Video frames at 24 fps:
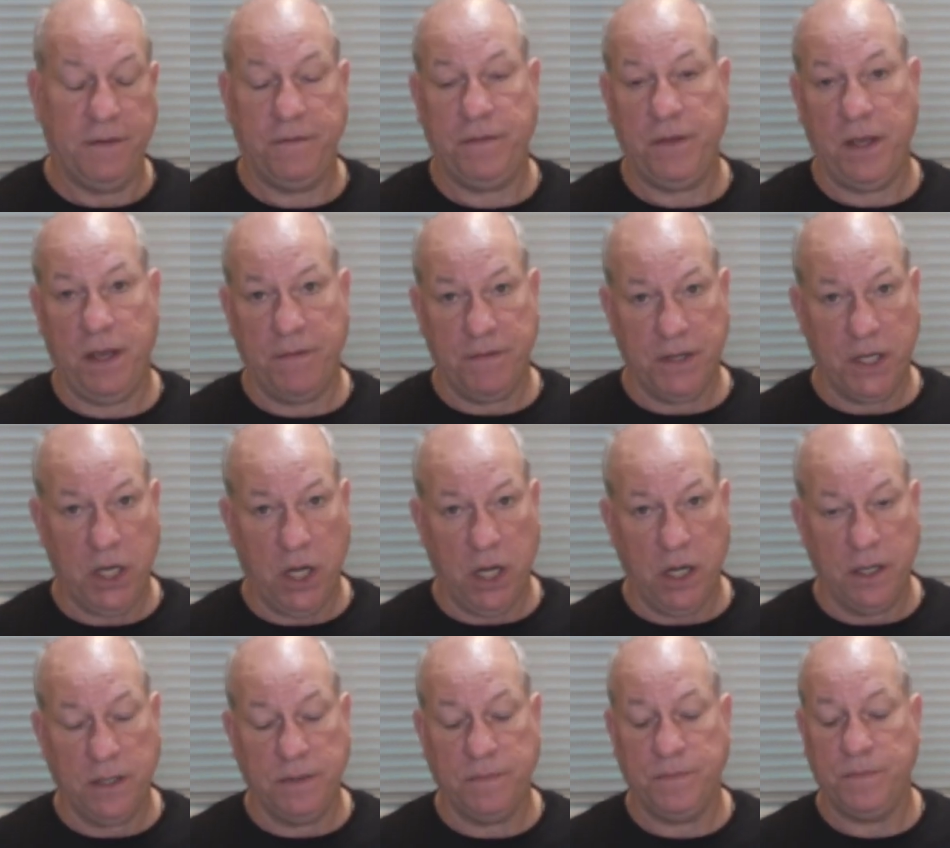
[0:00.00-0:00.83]
If you have a
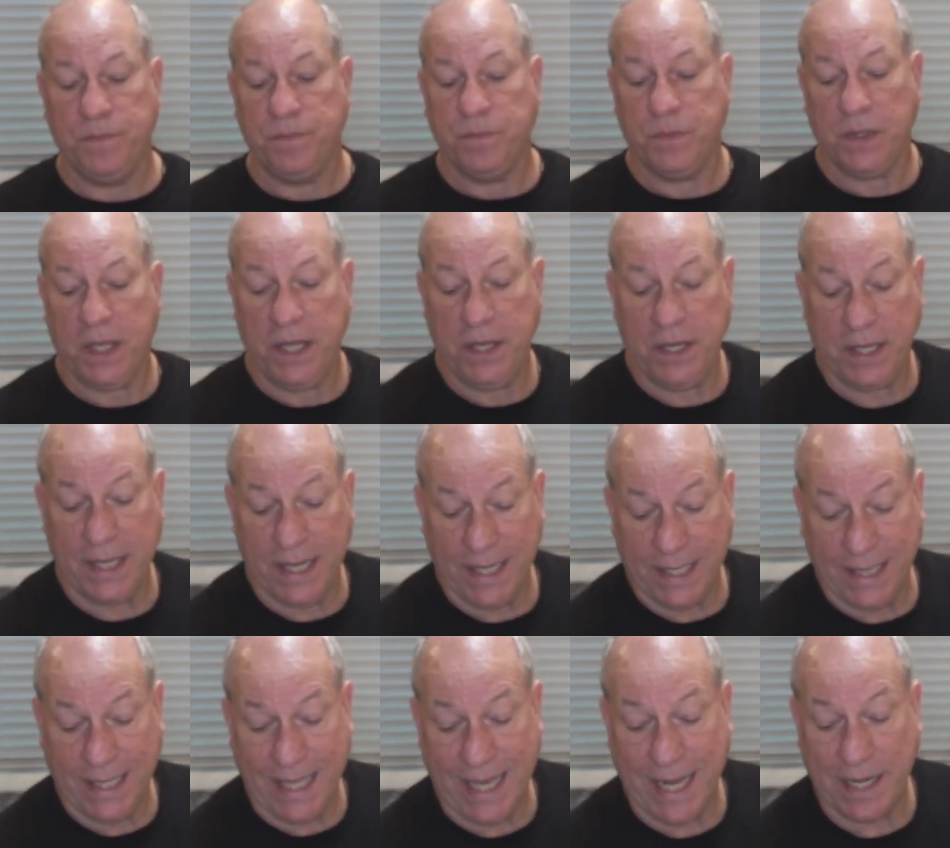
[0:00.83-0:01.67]
garden and you
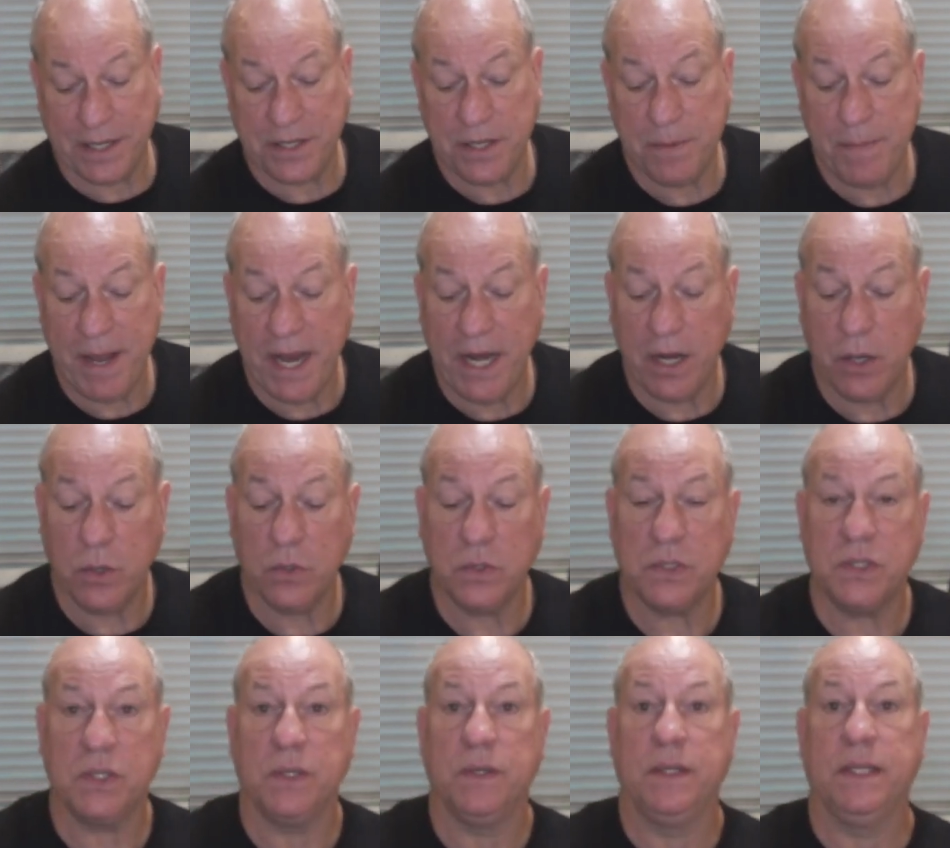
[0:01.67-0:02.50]
got a lot of
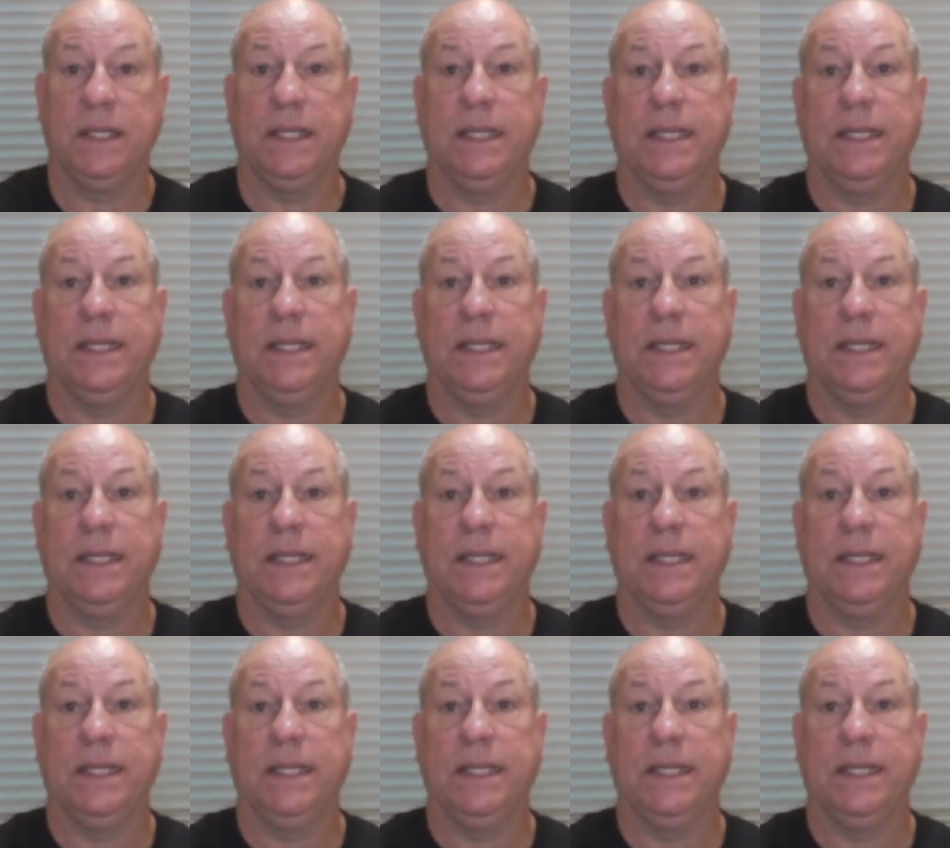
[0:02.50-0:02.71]
tomatoes,